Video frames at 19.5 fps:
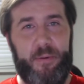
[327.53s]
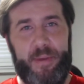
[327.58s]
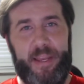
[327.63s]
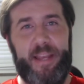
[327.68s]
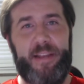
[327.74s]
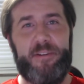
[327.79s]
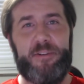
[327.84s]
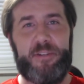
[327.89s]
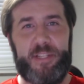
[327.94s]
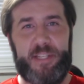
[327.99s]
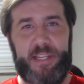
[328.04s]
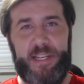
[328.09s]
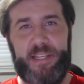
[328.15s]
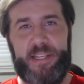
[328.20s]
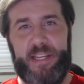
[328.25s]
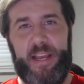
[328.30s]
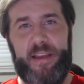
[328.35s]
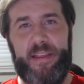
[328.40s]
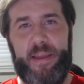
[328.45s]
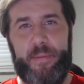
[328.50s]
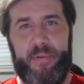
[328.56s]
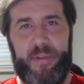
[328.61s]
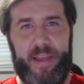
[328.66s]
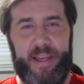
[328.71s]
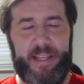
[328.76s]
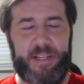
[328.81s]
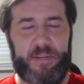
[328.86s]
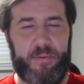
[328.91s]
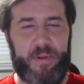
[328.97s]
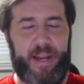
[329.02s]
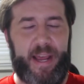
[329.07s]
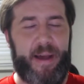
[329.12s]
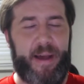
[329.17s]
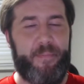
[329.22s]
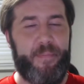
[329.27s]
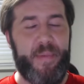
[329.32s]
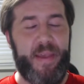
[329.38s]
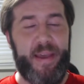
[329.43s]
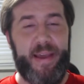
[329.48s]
be interesting to see how they play this one out